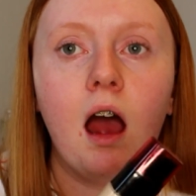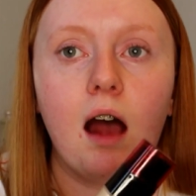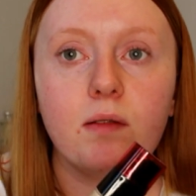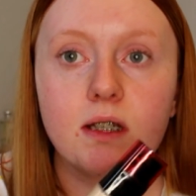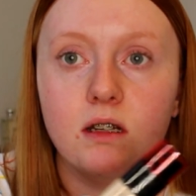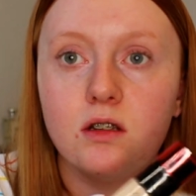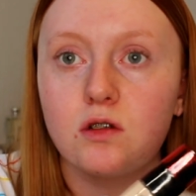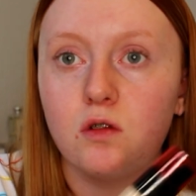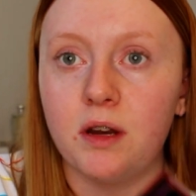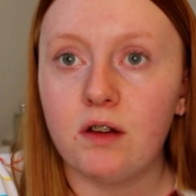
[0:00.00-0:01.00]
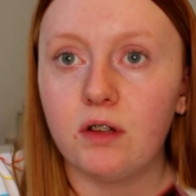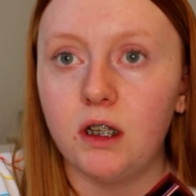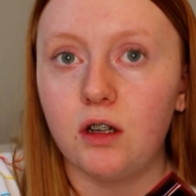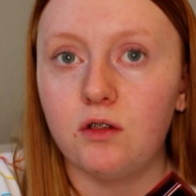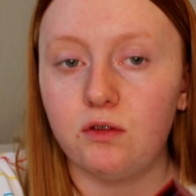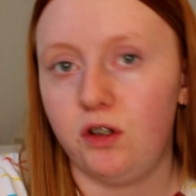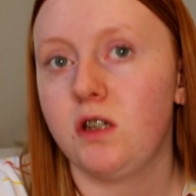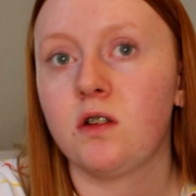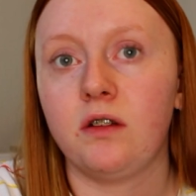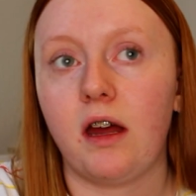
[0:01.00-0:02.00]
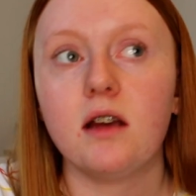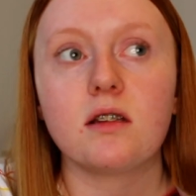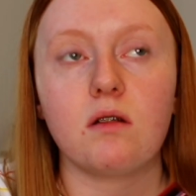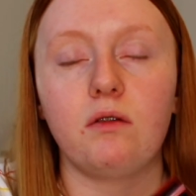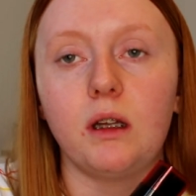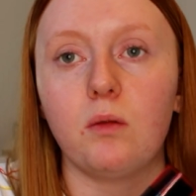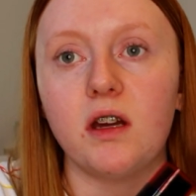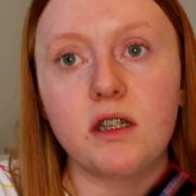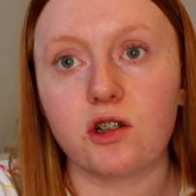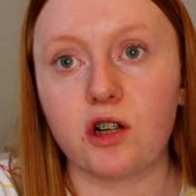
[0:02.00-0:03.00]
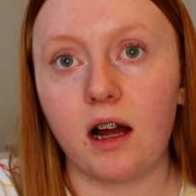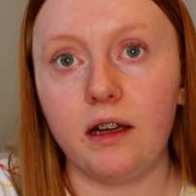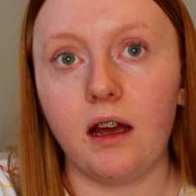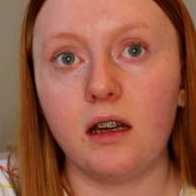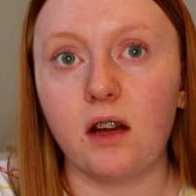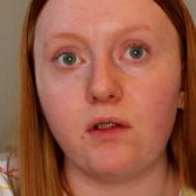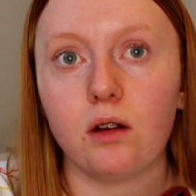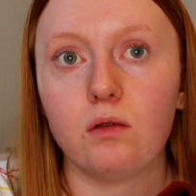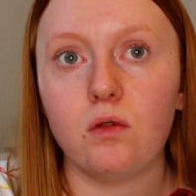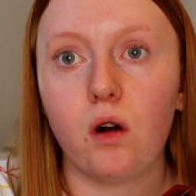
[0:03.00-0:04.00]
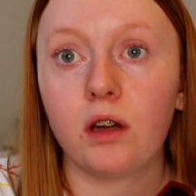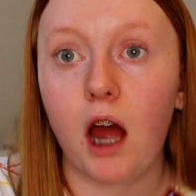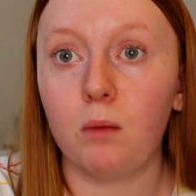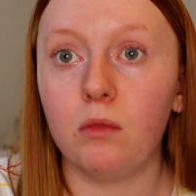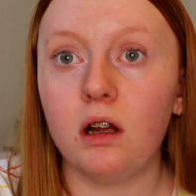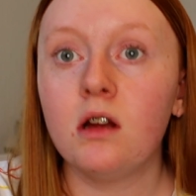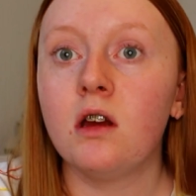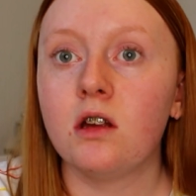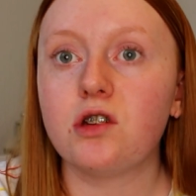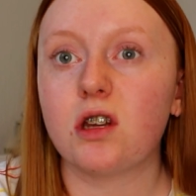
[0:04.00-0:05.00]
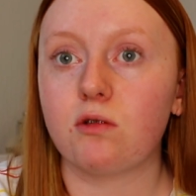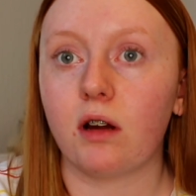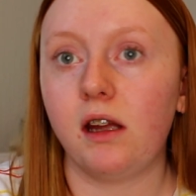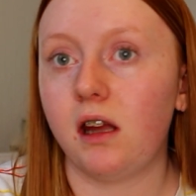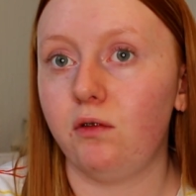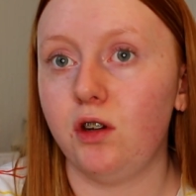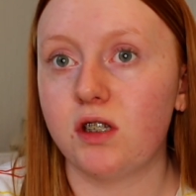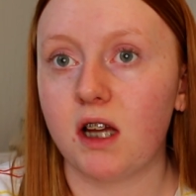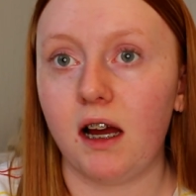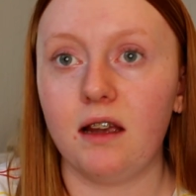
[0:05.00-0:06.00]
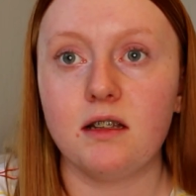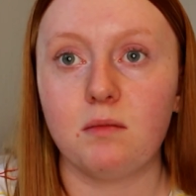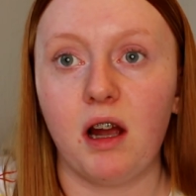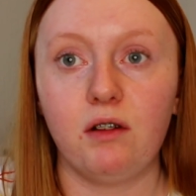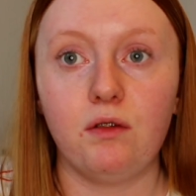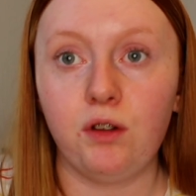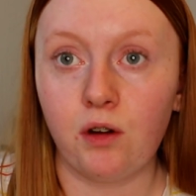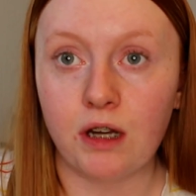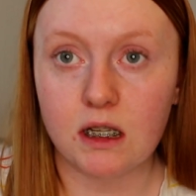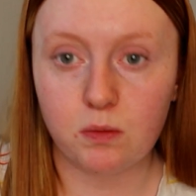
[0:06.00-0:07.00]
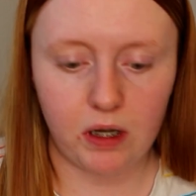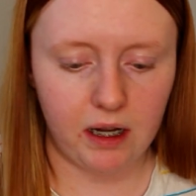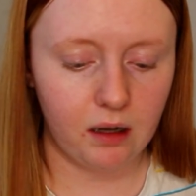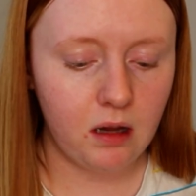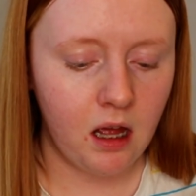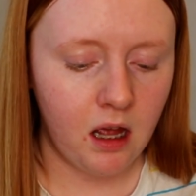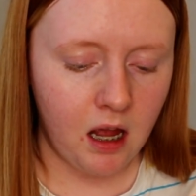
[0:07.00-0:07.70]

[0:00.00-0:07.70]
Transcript: I've seen so many really good reviews on this, so I really wanted to try it and give it a go on camera, just so I can give you guys my review on it as well.